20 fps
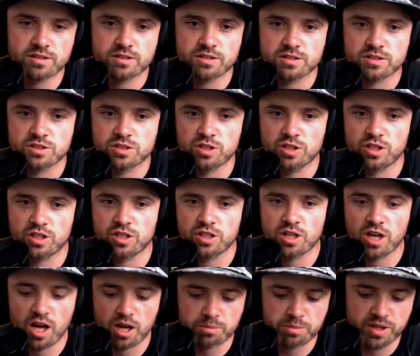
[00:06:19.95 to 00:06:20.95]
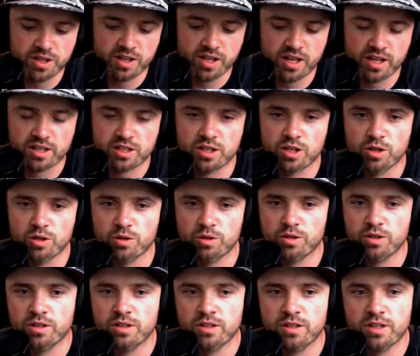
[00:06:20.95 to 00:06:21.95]
So you can copy that
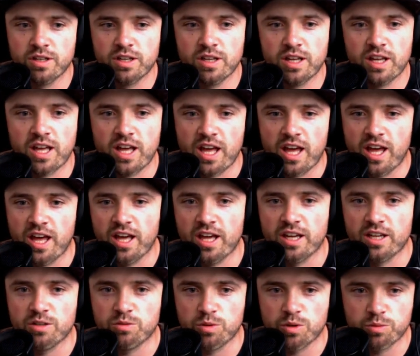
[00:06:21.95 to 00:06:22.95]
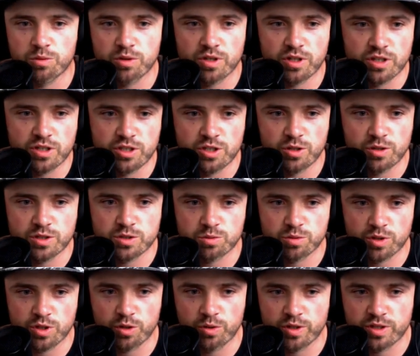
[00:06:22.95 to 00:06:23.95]
code and what we're going to do is we're
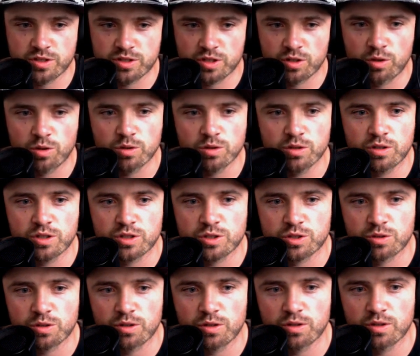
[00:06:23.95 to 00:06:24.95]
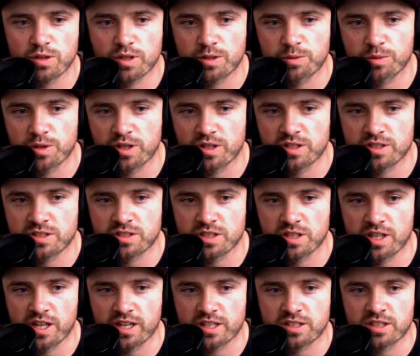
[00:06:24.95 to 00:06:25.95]
going to hold control and we're going to
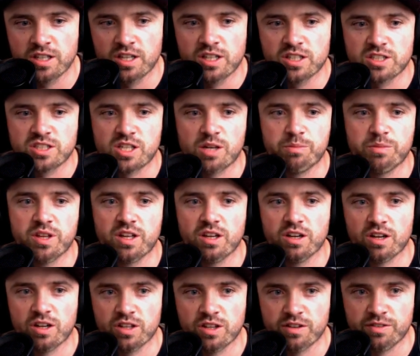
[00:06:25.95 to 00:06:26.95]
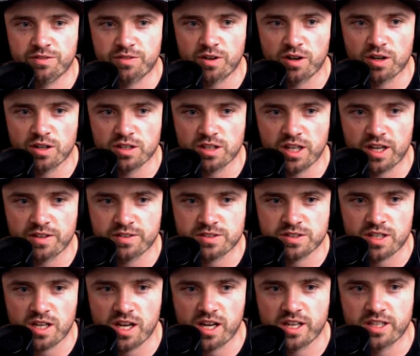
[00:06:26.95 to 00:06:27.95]
select something on the far left
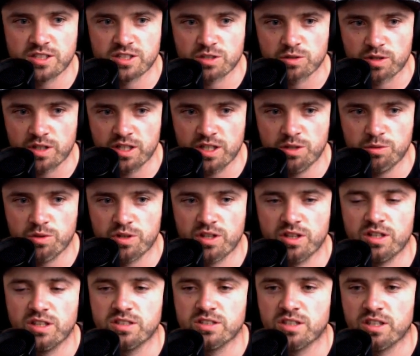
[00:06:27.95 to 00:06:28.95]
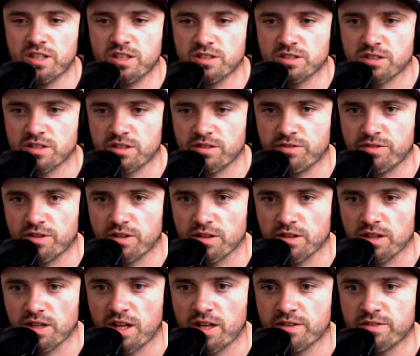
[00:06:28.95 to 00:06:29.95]
side. So any one of these keys on the far
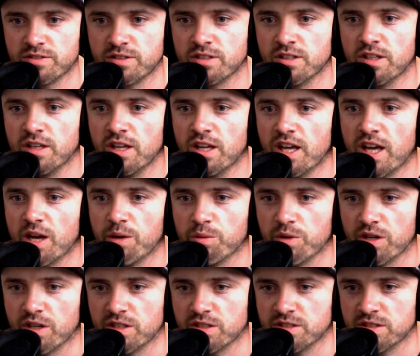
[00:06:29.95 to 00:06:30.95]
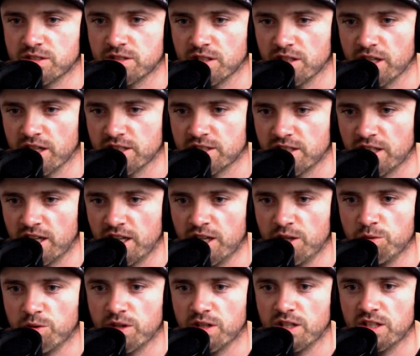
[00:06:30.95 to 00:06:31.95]
left. And we're going to select any
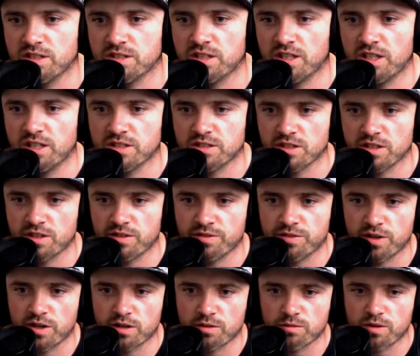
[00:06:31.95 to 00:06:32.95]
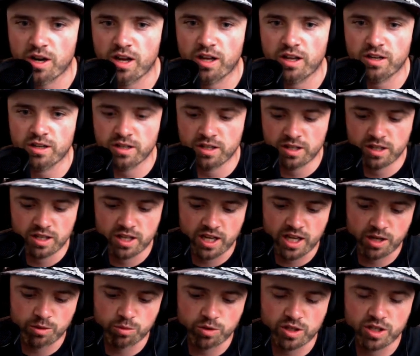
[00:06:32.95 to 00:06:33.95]
one of these keys on the far right.
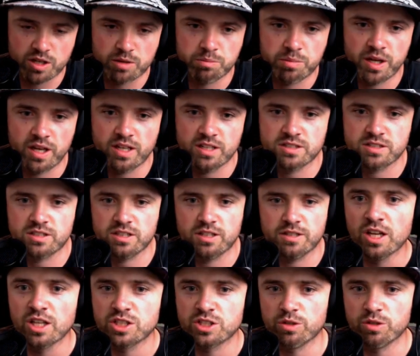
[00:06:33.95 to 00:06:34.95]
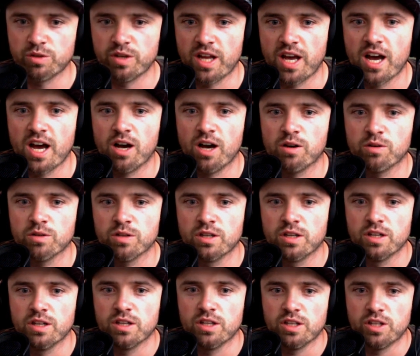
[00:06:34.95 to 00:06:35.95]
And we're going to paste it. So now
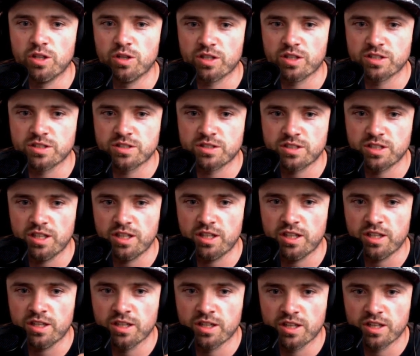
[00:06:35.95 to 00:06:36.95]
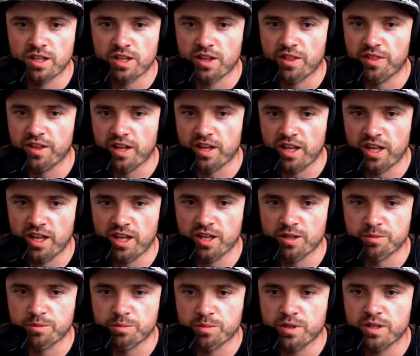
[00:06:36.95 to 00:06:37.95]
you can see the
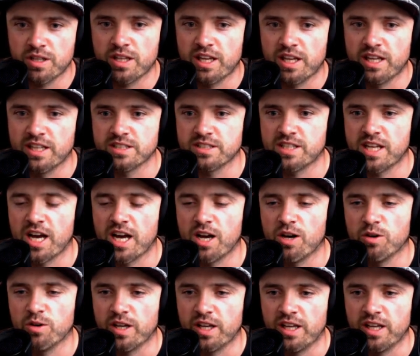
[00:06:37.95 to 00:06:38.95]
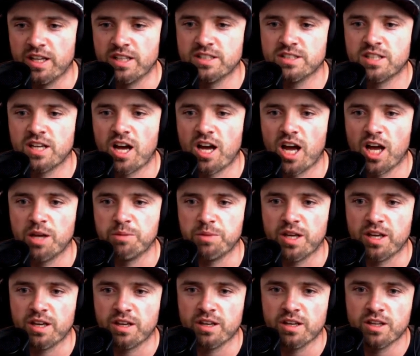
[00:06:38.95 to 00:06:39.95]
M is now in
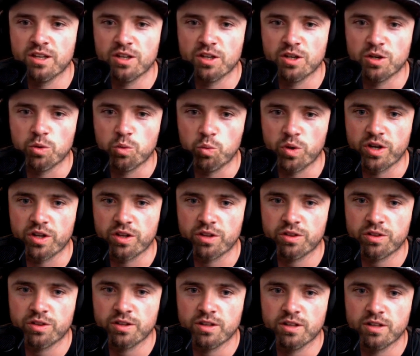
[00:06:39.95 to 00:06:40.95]
timing with